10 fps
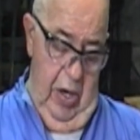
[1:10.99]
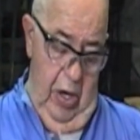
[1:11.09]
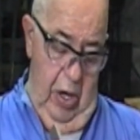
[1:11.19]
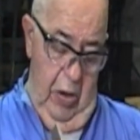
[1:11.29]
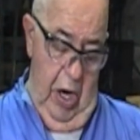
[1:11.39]

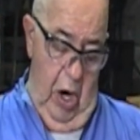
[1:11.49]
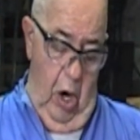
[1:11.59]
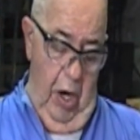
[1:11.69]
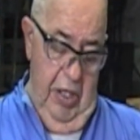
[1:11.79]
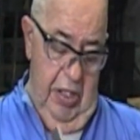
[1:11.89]
early
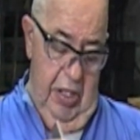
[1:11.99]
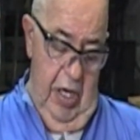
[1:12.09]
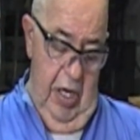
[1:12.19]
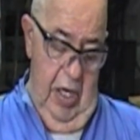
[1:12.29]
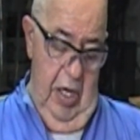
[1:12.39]
August
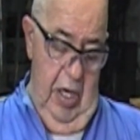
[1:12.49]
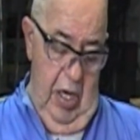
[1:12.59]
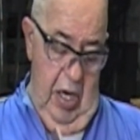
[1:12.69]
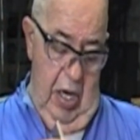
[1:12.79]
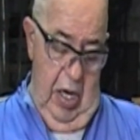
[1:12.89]

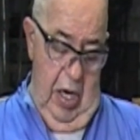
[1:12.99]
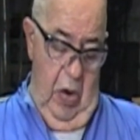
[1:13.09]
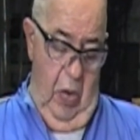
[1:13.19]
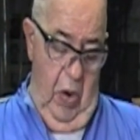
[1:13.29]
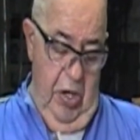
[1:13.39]

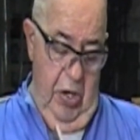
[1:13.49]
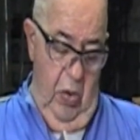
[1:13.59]
when